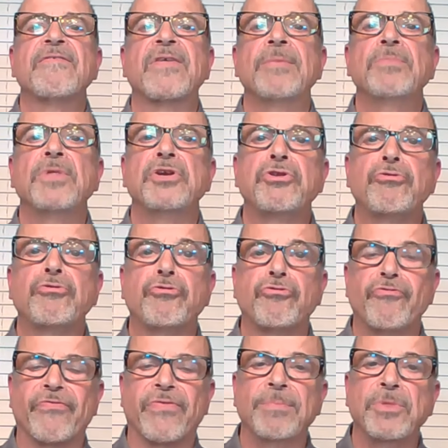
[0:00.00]
from
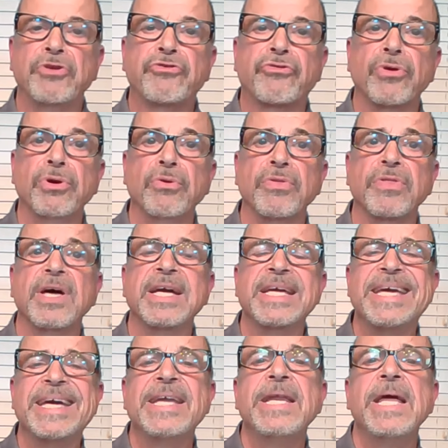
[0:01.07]
the truth.
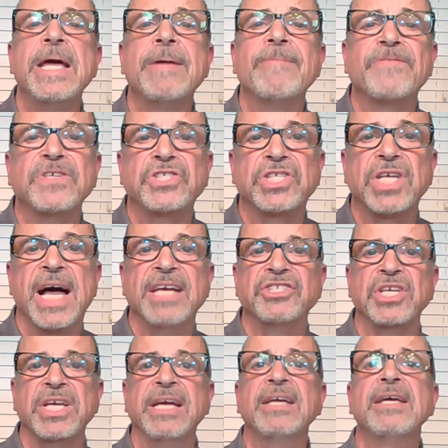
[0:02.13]
Again,
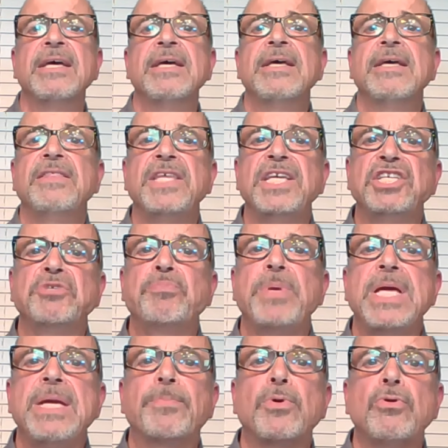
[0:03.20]
emphasizing these
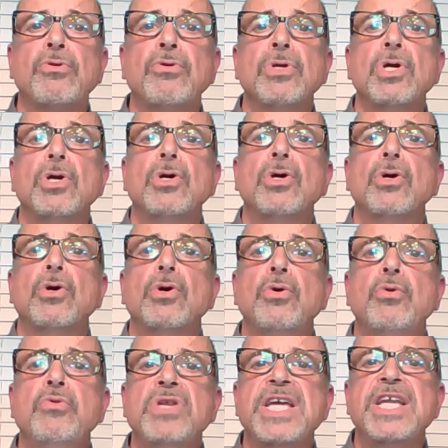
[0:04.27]
people
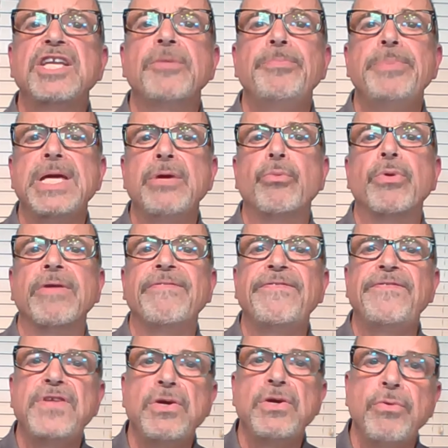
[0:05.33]
who need to be
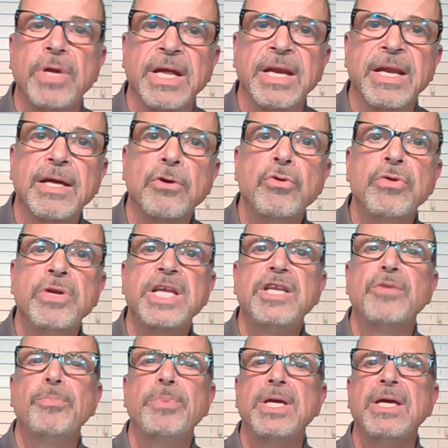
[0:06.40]
refuted, who
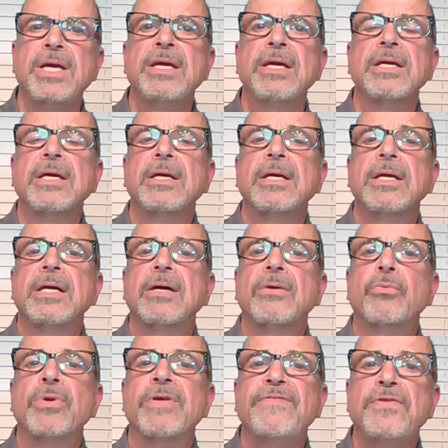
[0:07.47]
need to be
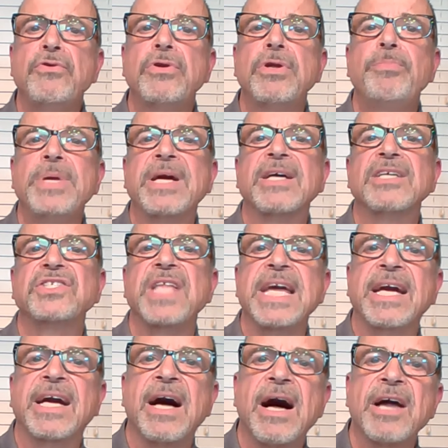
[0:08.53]
refuted because
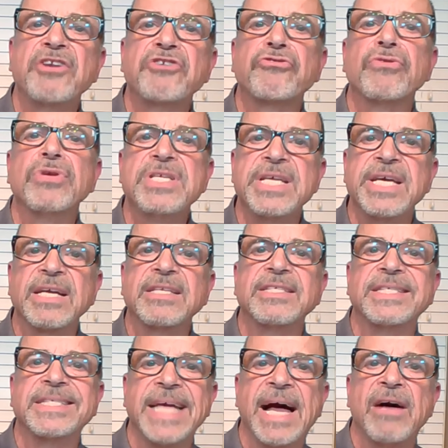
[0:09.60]
they
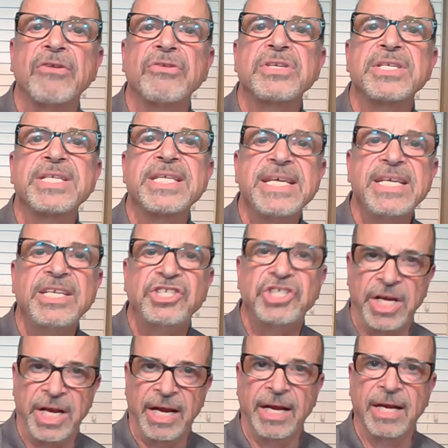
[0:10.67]
contradict sound
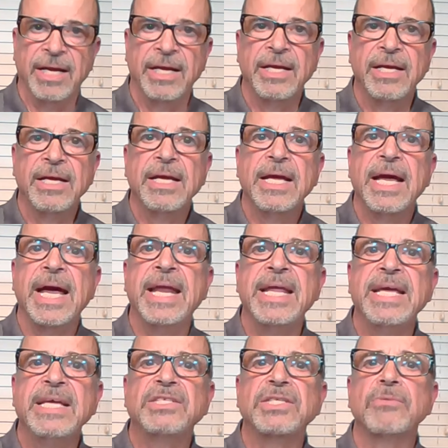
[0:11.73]
teaching. And
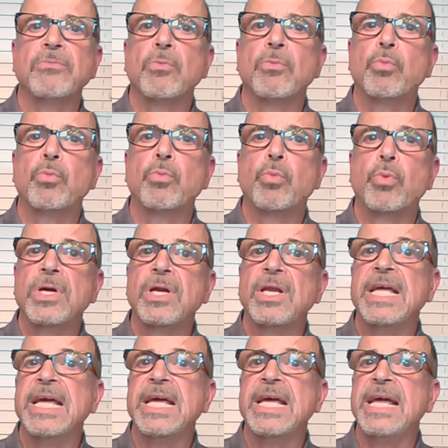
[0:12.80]
he's really,
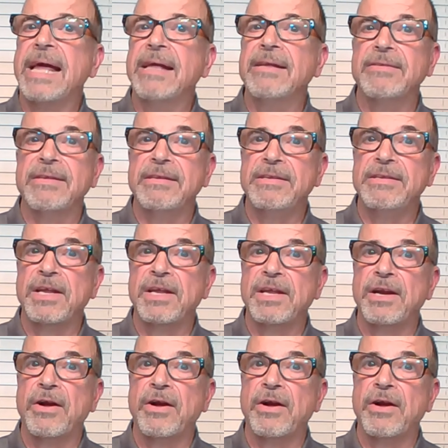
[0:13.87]
aiming,